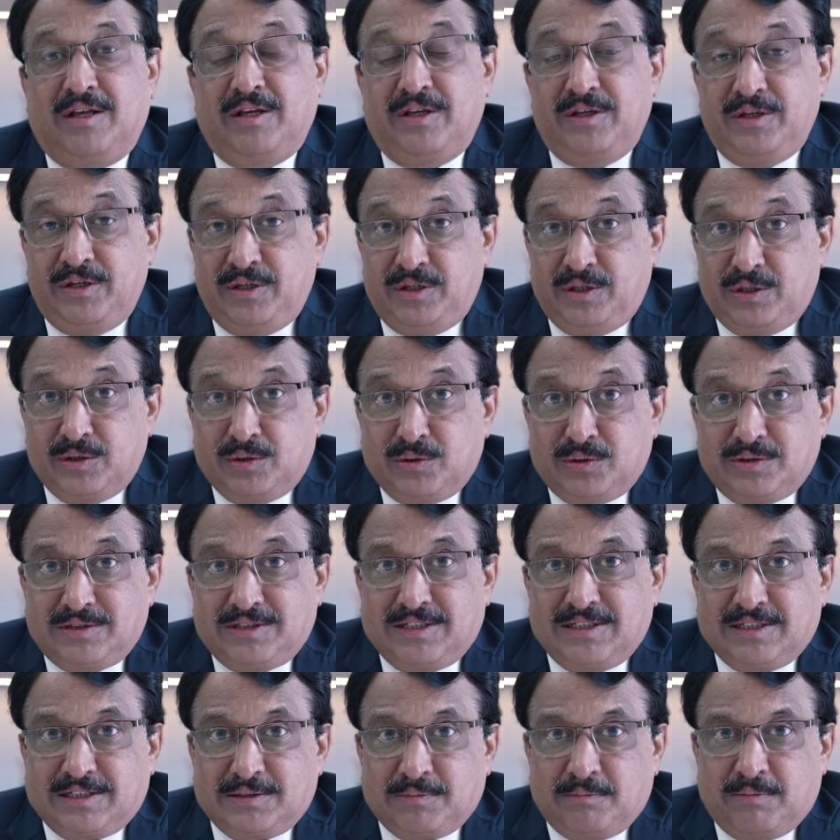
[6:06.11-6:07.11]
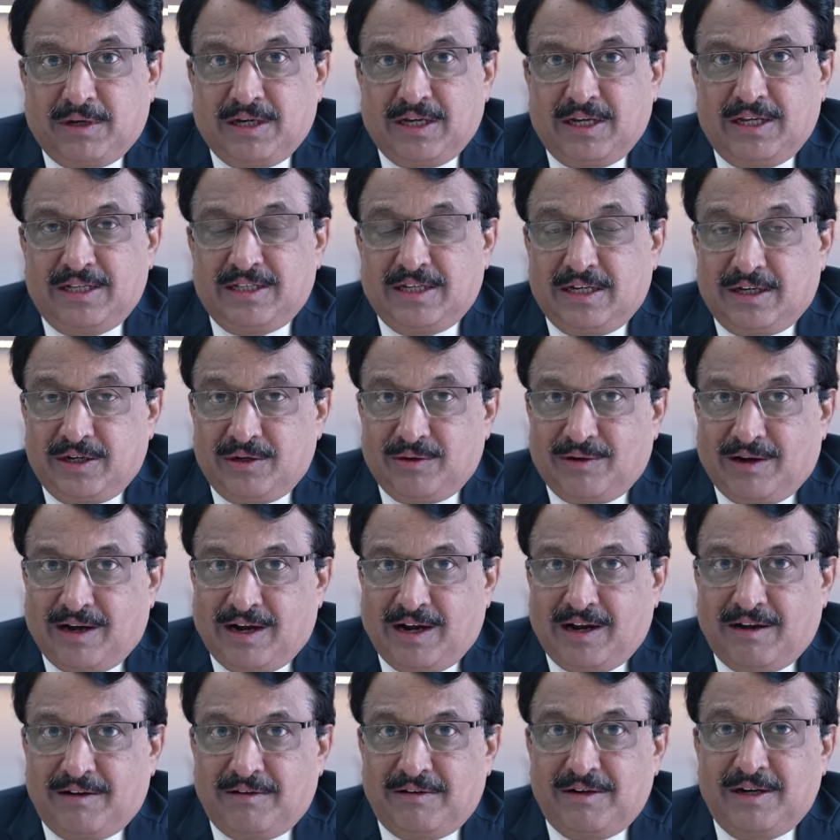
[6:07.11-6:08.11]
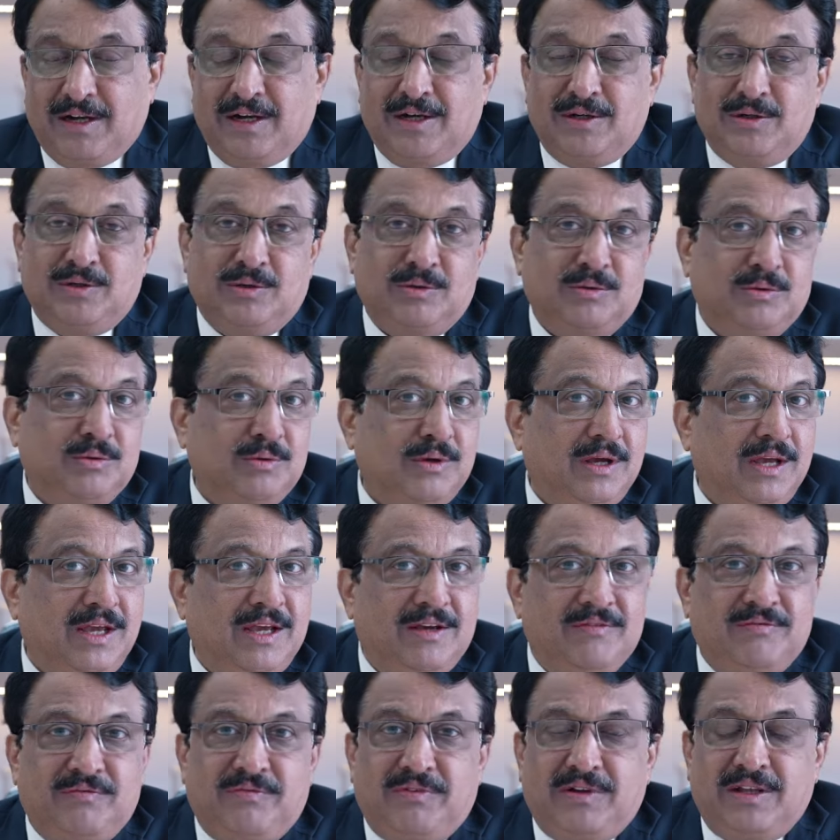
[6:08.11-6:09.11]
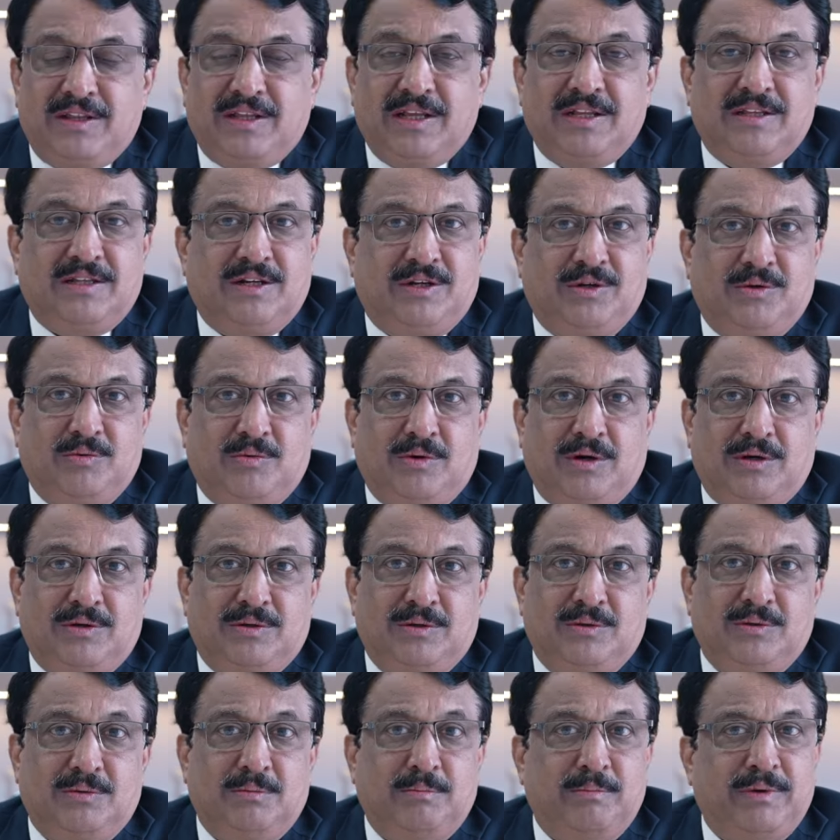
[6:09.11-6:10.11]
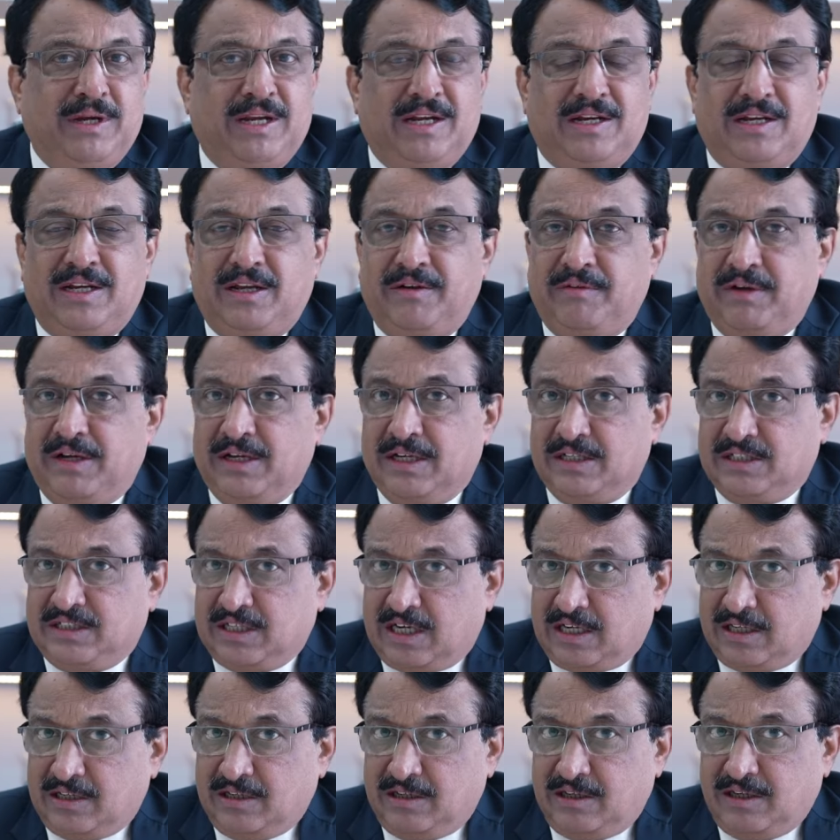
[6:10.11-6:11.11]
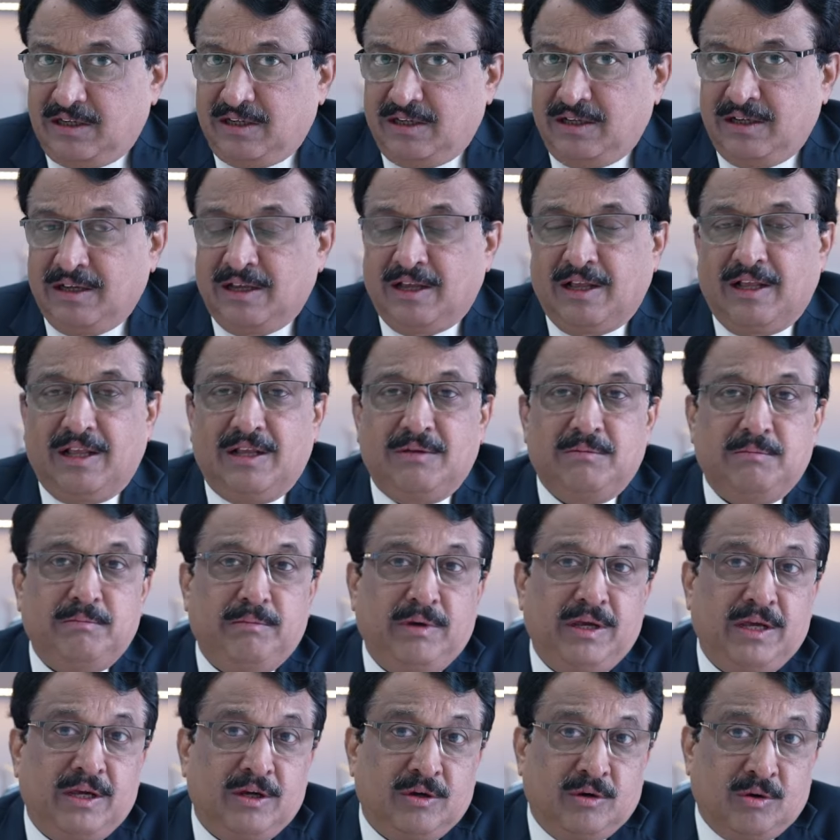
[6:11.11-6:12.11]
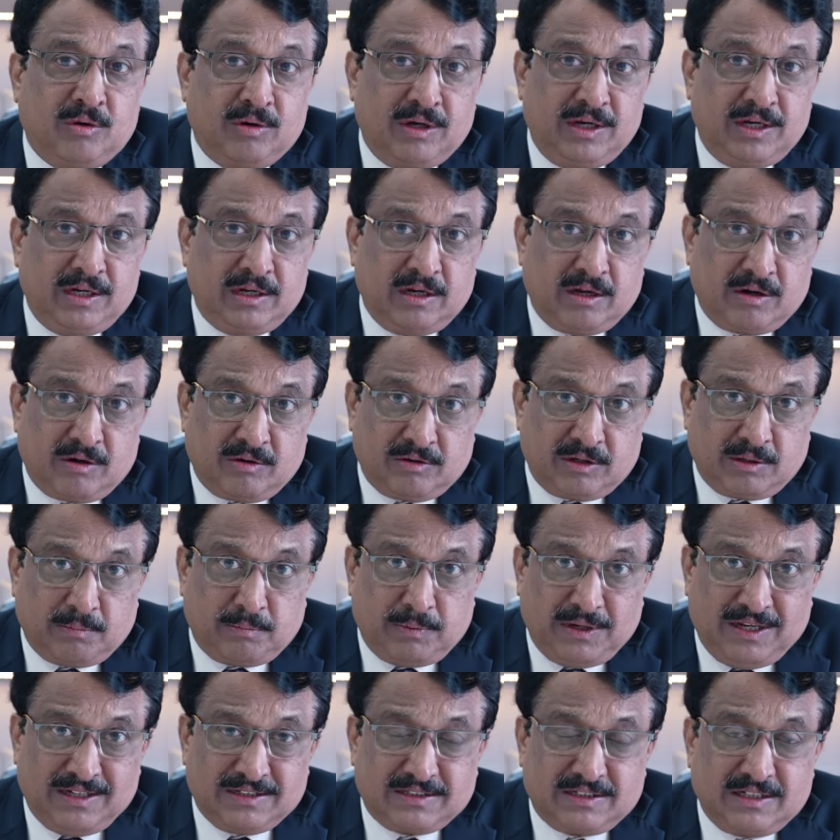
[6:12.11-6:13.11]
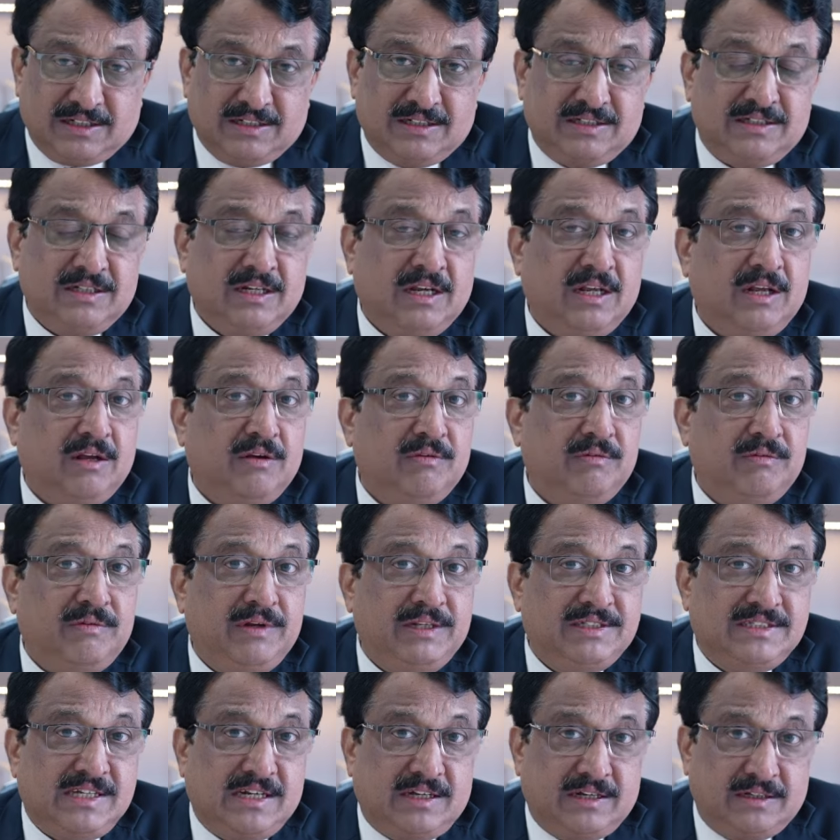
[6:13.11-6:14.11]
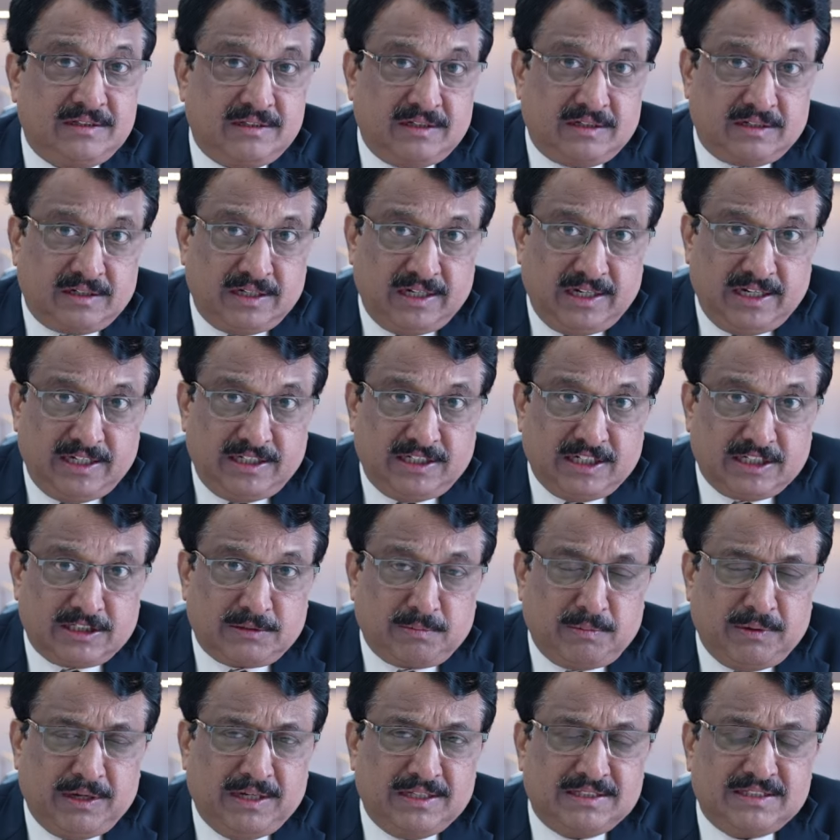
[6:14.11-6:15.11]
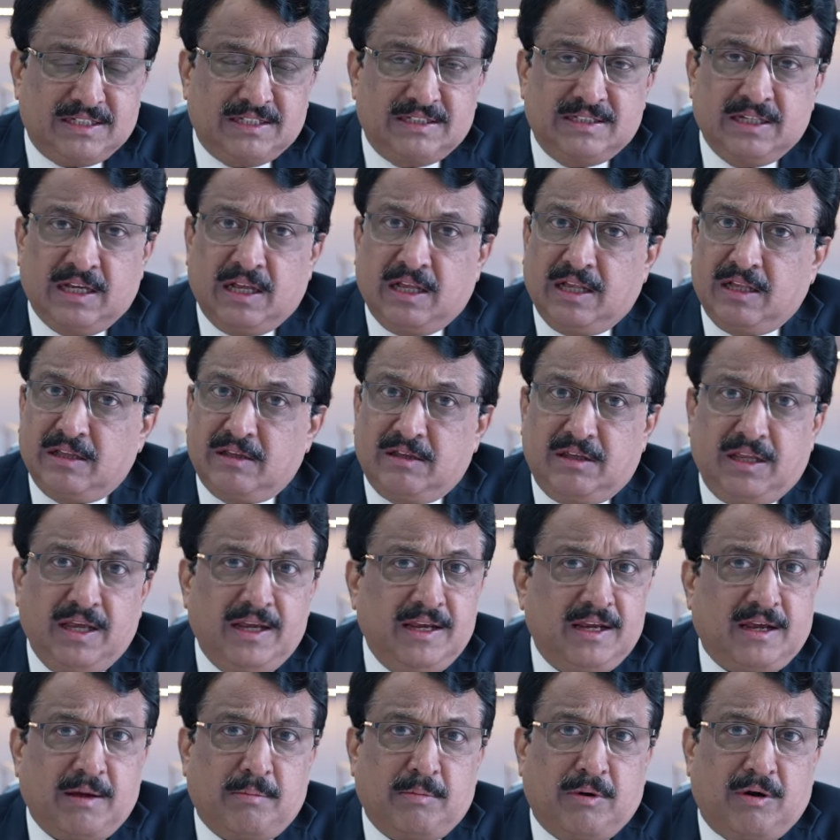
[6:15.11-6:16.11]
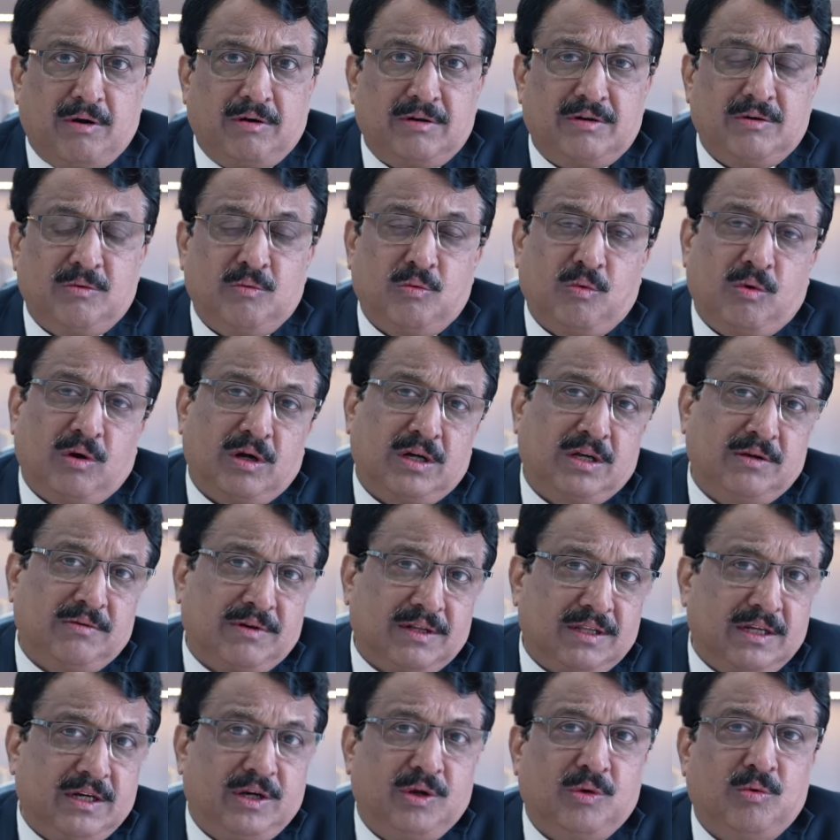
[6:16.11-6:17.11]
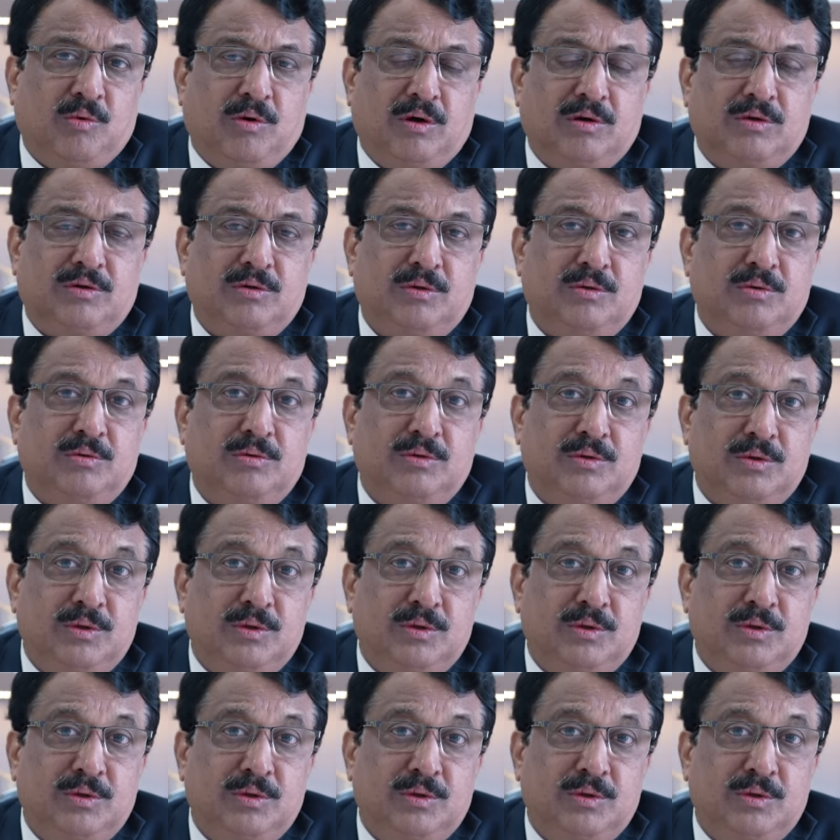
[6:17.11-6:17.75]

Use this money that you have to do everything that you want to do, be it giving a charity, being going around the places, visiting the religious places. Think about whatever that you want to do.